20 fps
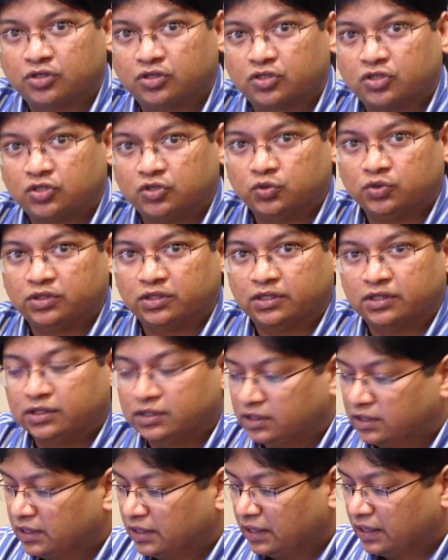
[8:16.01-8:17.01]
through the
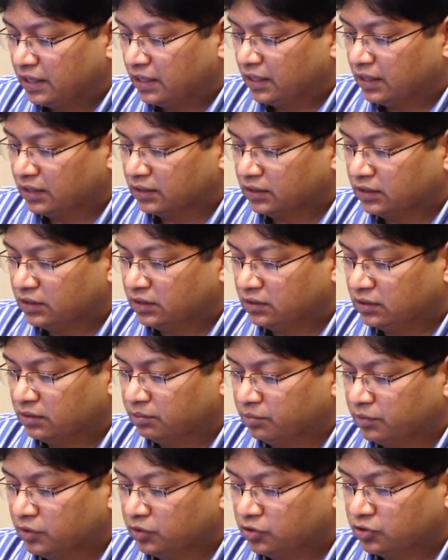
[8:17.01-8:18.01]

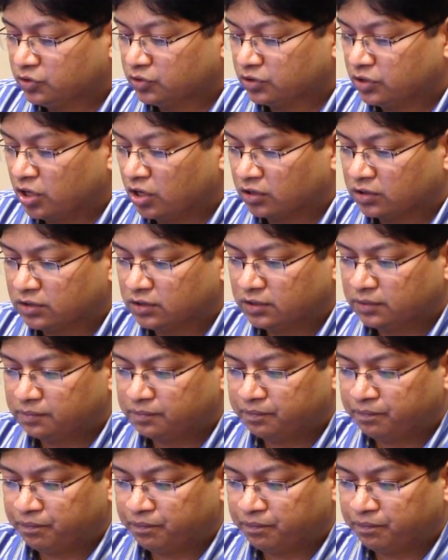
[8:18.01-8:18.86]
Bluetooth dongle.